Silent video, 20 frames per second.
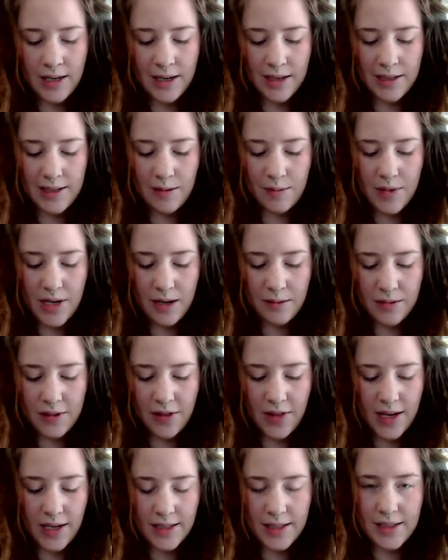Sometimes
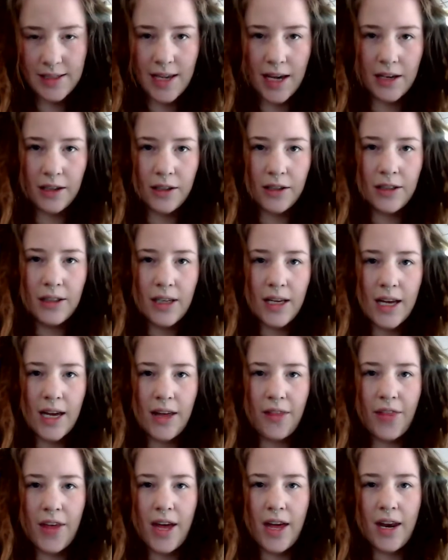things settle,
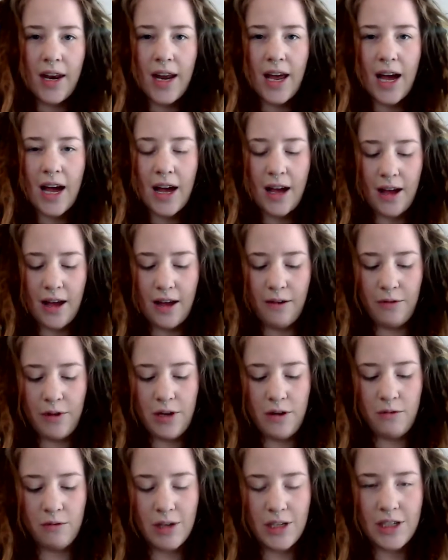and then when
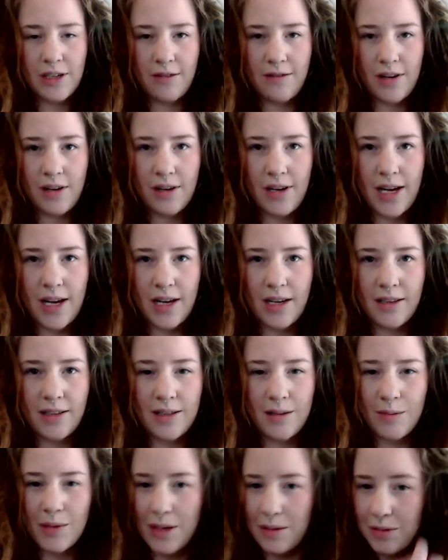you reach the very end,
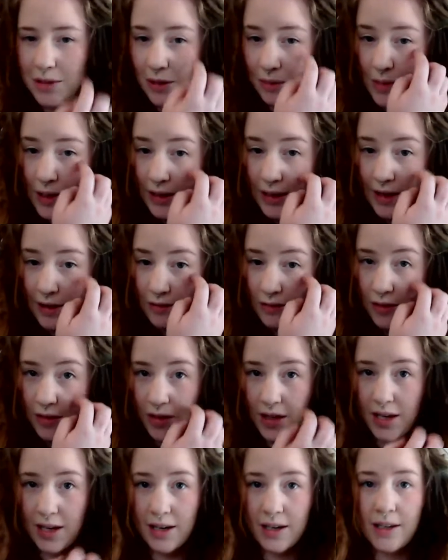sometimes you'll be left with
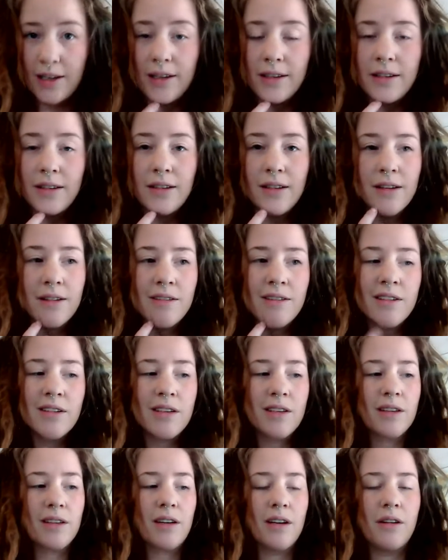like a
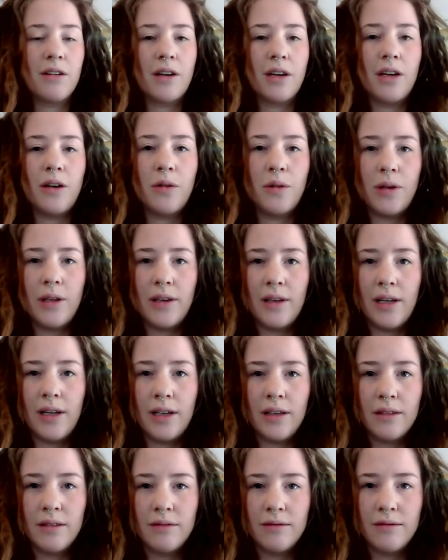coconut
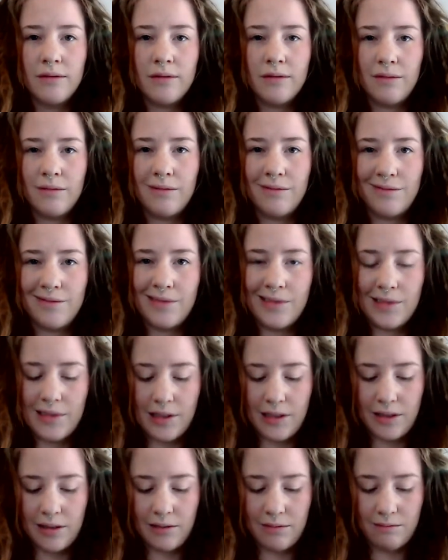oily
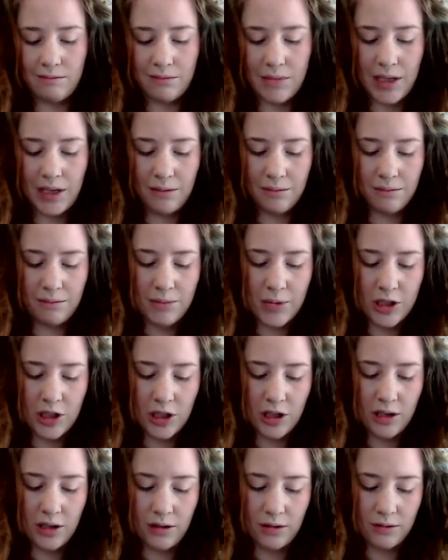big bunch
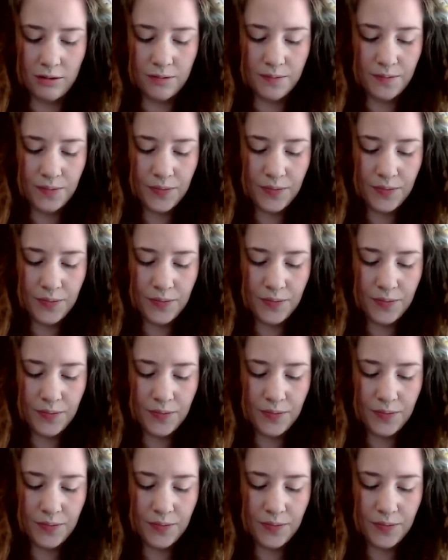of goo.